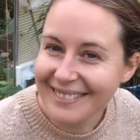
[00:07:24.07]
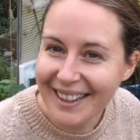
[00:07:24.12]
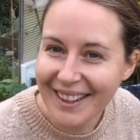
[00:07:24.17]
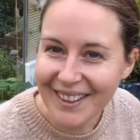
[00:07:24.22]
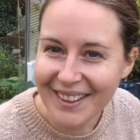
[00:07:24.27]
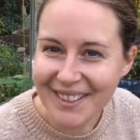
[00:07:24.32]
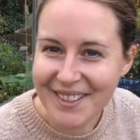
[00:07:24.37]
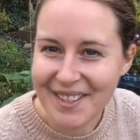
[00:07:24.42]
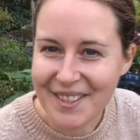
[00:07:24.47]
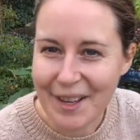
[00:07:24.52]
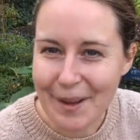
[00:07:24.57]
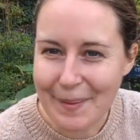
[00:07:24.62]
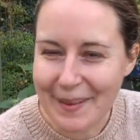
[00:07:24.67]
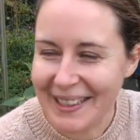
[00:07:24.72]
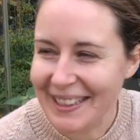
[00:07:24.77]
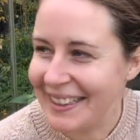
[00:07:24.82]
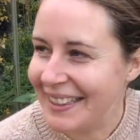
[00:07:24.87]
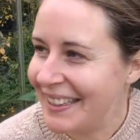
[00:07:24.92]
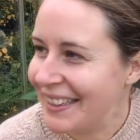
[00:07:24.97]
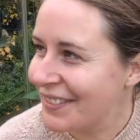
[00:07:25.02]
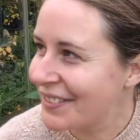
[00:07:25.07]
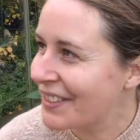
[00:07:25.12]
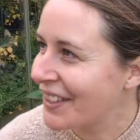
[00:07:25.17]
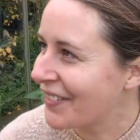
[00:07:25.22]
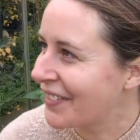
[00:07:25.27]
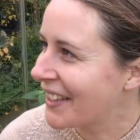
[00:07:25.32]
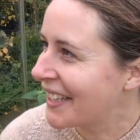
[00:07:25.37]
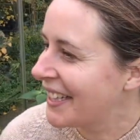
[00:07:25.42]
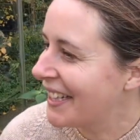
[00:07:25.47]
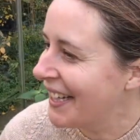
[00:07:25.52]
Oh, so many leaves
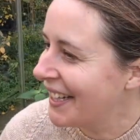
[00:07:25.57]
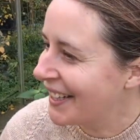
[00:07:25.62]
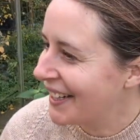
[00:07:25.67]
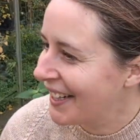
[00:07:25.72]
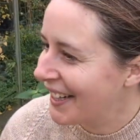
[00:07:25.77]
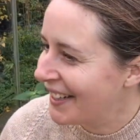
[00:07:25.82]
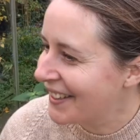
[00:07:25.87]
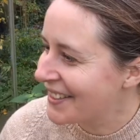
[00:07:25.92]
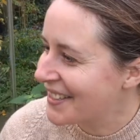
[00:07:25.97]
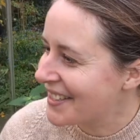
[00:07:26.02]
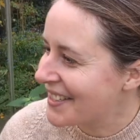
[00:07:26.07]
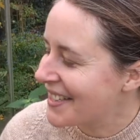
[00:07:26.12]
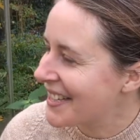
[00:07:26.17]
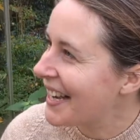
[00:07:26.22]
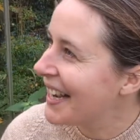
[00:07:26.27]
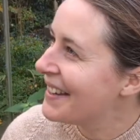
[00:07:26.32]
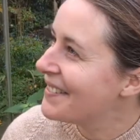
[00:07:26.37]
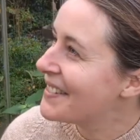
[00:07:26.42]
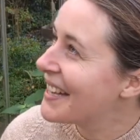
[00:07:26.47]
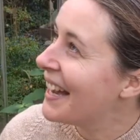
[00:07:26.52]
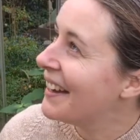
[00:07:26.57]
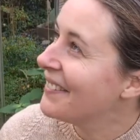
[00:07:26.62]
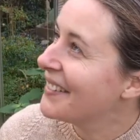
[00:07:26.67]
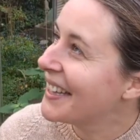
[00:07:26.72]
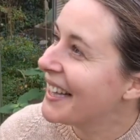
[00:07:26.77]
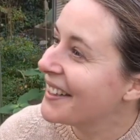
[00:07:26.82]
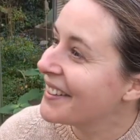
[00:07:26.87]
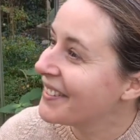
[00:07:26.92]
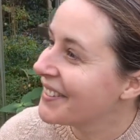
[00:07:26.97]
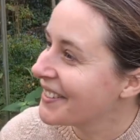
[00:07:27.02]
off the ginkgo just came down with
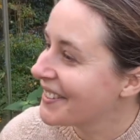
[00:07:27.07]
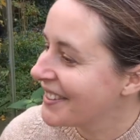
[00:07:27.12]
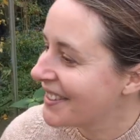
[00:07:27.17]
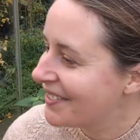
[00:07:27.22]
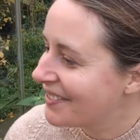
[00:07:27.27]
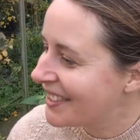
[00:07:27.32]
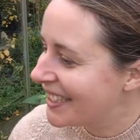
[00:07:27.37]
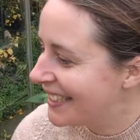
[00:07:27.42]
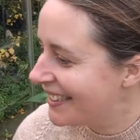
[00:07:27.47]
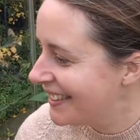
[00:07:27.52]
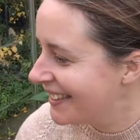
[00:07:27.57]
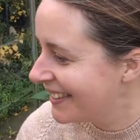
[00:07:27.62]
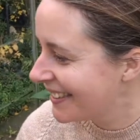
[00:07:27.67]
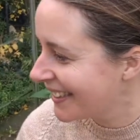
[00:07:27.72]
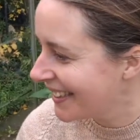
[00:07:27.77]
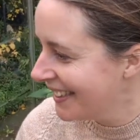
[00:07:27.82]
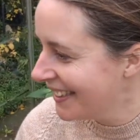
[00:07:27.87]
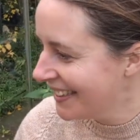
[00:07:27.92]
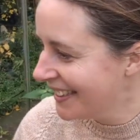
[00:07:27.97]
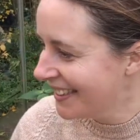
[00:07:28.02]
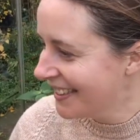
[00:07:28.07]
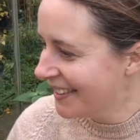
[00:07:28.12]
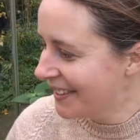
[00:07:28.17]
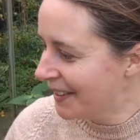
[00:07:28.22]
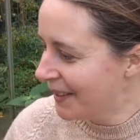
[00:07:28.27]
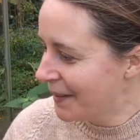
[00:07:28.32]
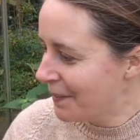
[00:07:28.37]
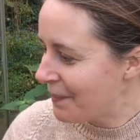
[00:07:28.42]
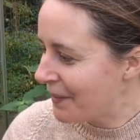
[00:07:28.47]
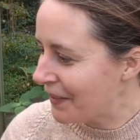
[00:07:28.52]
that gust of wind.
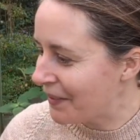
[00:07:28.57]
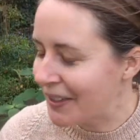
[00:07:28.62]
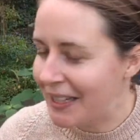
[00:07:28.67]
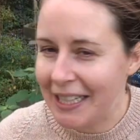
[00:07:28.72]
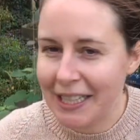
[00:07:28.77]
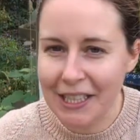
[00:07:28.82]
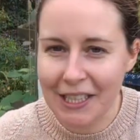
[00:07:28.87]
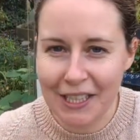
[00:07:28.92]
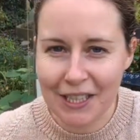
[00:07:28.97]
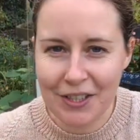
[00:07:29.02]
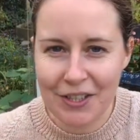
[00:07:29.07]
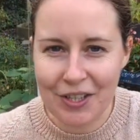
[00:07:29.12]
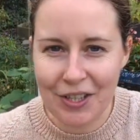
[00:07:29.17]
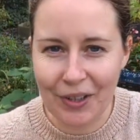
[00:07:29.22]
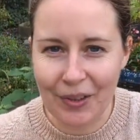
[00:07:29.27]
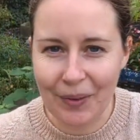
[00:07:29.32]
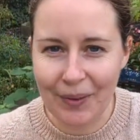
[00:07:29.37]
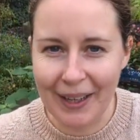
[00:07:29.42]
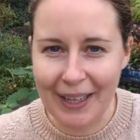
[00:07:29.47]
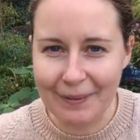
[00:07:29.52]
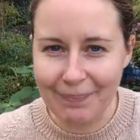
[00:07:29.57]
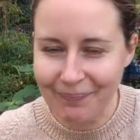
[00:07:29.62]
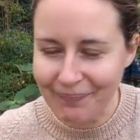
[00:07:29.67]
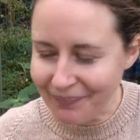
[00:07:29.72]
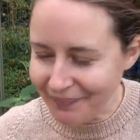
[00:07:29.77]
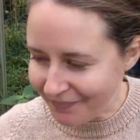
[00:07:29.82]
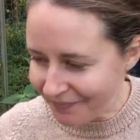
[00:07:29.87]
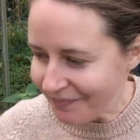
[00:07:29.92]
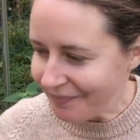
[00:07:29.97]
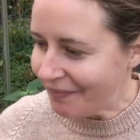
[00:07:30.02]
Really need to
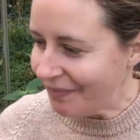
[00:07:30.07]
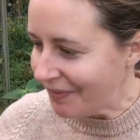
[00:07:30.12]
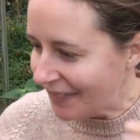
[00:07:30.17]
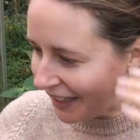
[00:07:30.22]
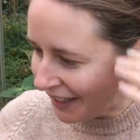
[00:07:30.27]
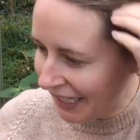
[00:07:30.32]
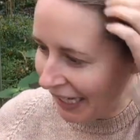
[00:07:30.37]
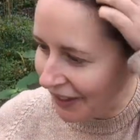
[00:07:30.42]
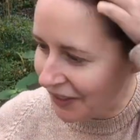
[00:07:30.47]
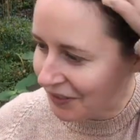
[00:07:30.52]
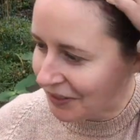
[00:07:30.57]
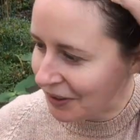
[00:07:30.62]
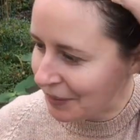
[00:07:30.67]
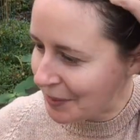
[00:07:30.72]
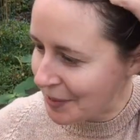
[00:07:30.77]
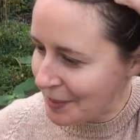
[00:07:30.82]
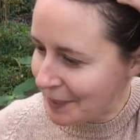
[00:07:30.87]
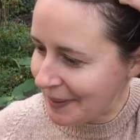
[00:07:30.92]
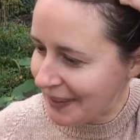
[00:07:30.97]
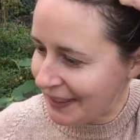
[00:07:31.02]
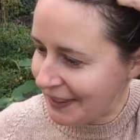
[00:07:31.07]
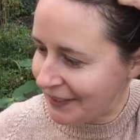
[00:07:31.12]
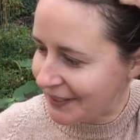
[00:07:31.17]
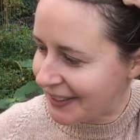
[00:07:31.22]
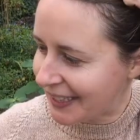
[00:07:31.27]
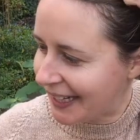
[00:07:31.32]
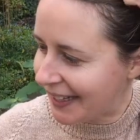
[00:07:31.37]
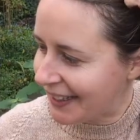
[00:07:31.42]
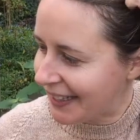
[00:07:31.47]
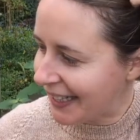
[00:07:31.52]
gather up some
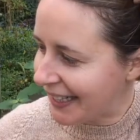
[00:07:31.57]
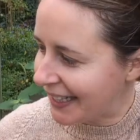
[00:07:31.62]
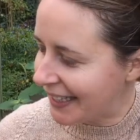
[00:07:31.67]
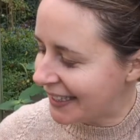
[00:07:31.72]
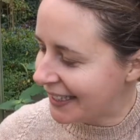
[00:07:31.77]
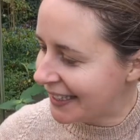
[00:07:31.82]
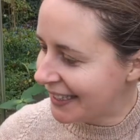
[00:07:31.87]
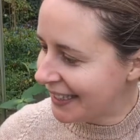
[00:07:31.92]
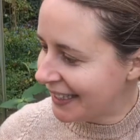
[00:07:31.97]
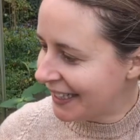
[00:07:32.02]
leaves out here.